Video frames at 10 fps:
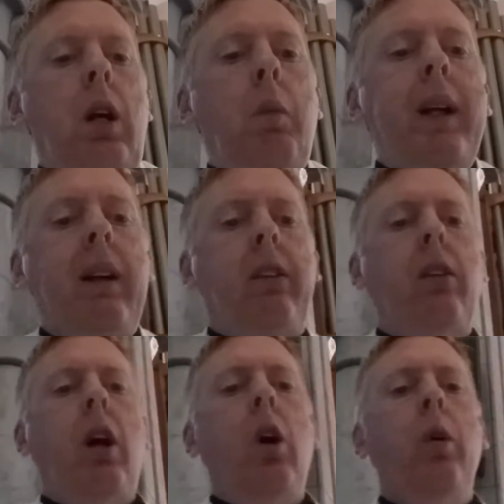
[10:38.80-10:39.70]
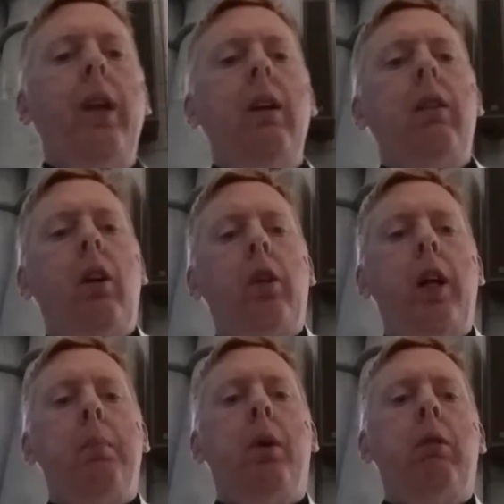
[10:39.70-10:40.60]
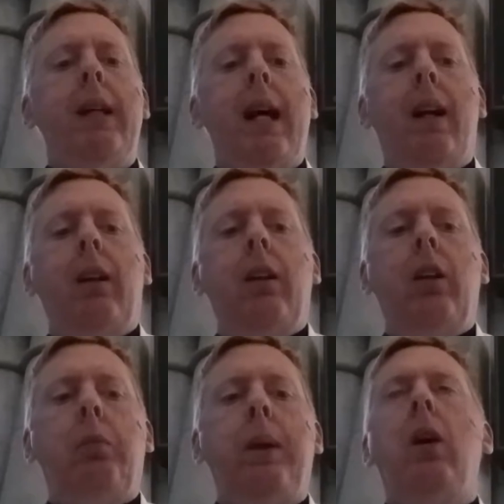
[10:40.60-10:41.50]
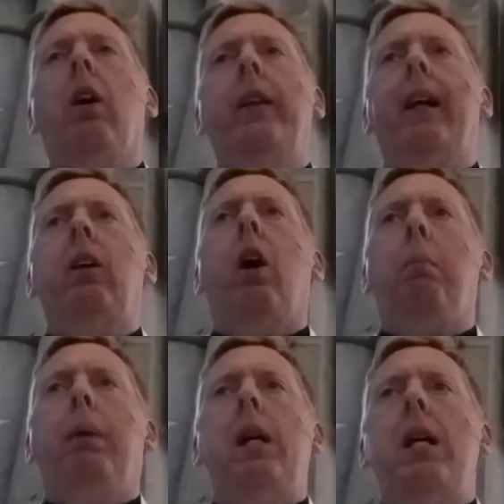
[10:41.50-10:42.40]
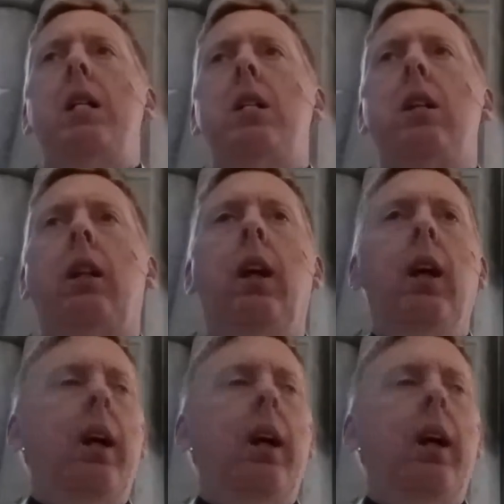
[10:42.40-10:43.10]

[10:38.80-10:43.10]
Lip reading: And we extol these incredible realities beyond our comprehension